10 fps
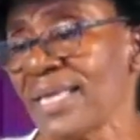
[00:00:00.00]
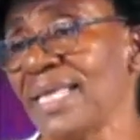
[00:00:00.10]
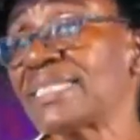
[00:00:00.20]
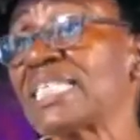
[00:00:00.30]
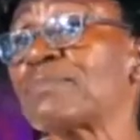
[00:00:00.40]

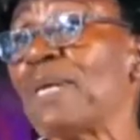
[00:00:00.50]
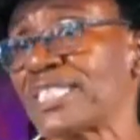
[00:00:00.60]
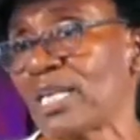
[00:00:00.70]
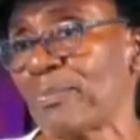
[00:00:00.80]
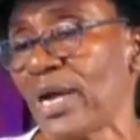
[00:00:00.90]
He's a
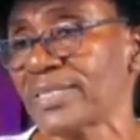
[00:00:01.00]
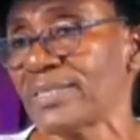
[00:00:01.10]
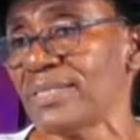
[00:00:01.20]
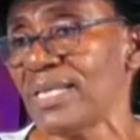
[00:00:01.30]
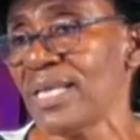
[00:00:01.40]
special
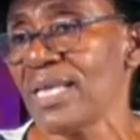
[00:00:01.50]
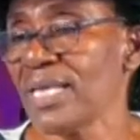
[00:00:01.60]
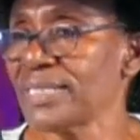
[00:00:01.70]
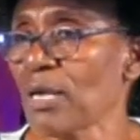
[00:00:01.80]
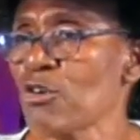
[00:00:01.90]
person.
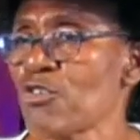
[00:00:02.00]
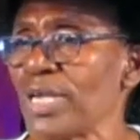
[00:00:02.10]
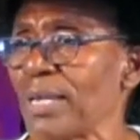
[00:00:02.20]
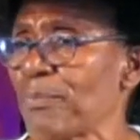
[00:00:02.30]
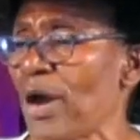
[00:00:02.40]
He's a
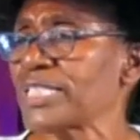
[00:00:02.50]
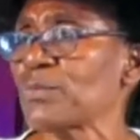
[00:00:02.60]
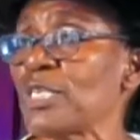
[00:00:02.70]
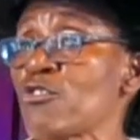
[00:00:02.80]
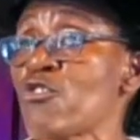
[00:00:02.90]

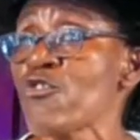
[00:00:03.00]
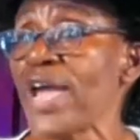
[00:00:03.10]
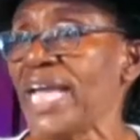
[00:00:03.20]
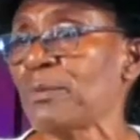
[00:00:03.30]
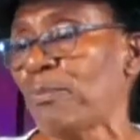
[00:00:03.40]
person with
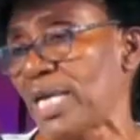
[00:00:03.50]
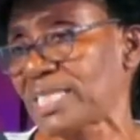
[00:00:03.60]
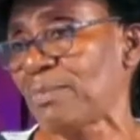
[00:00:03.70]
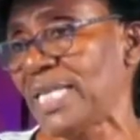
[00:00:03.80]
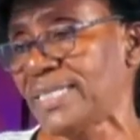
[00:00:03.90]
great
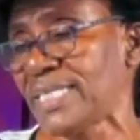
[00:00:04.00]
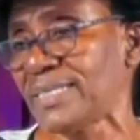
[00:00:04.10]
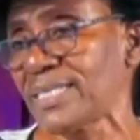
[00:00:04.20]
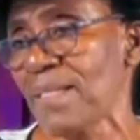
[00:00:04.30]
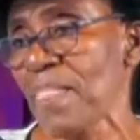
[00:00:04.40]

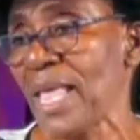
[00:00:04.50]
possibilities,